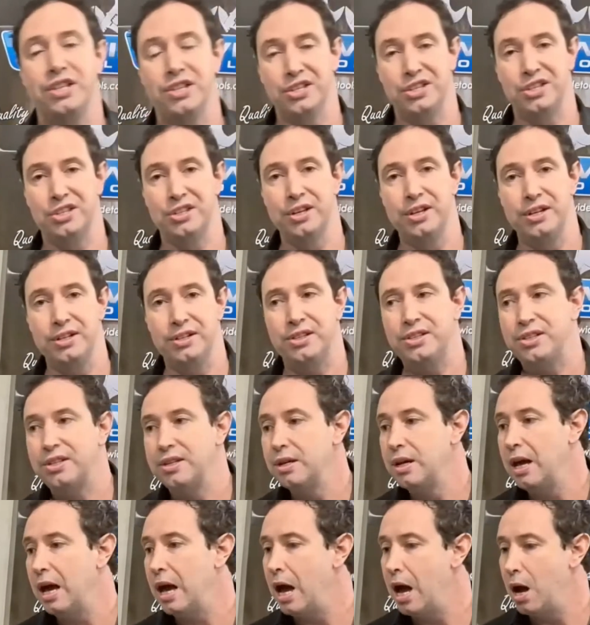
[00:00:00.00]
the seats.
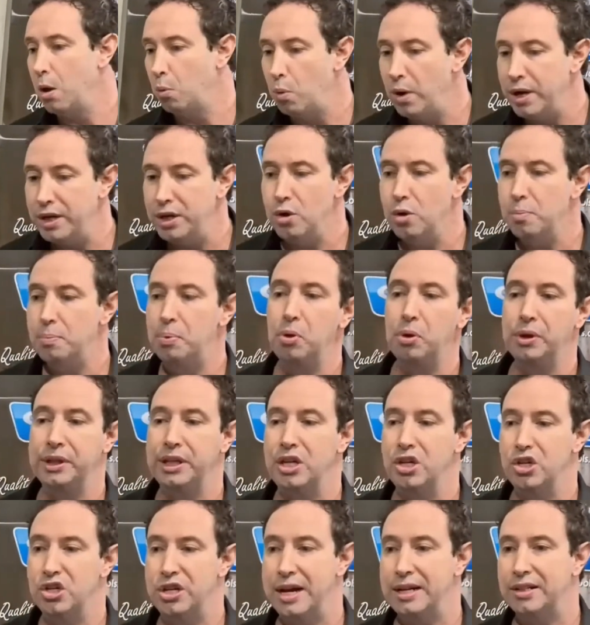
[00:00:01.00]
When you're pulling
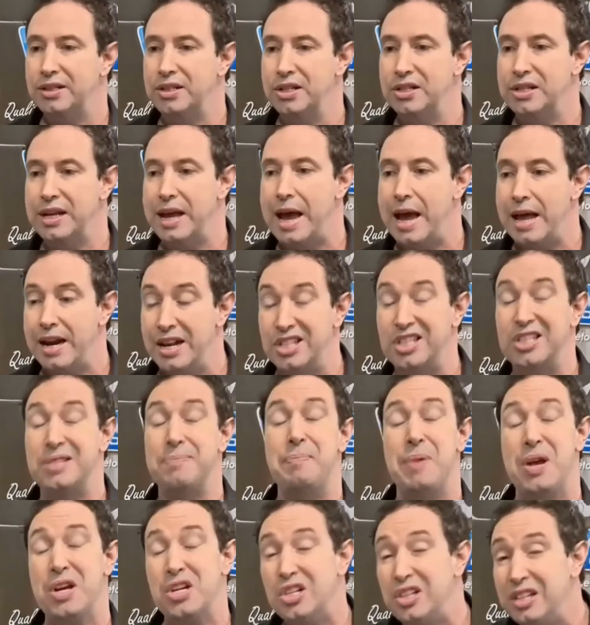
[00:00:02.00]
injectors out,
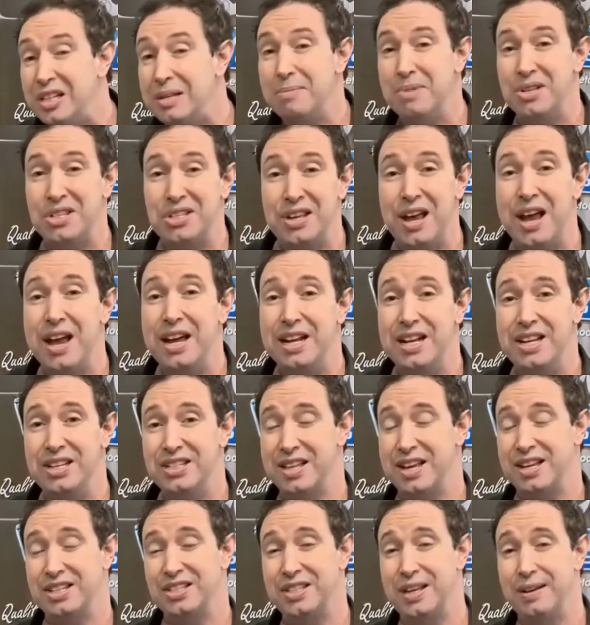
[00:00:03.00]
especially Mercedes,
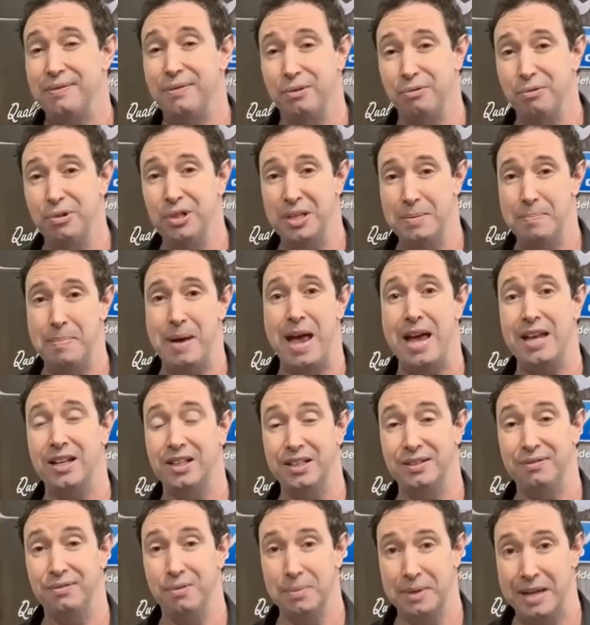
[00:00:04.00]
they suffer really
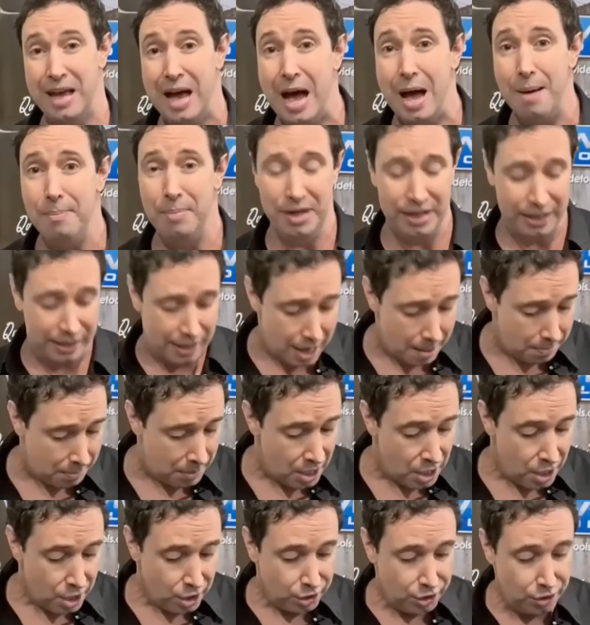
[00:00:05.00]
badly from carboning up.
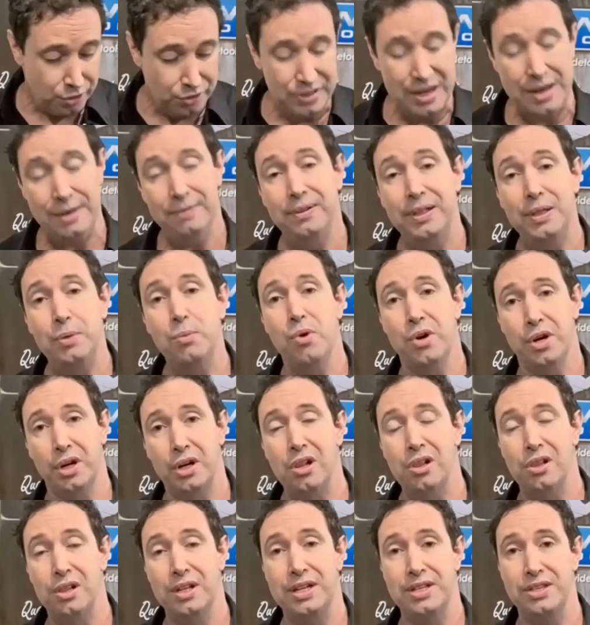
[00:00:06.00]
You definitely want to
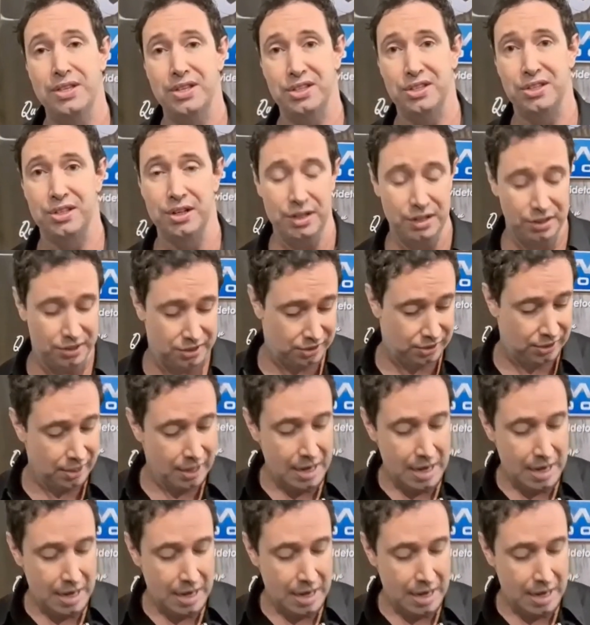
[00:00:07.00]
clean the seats.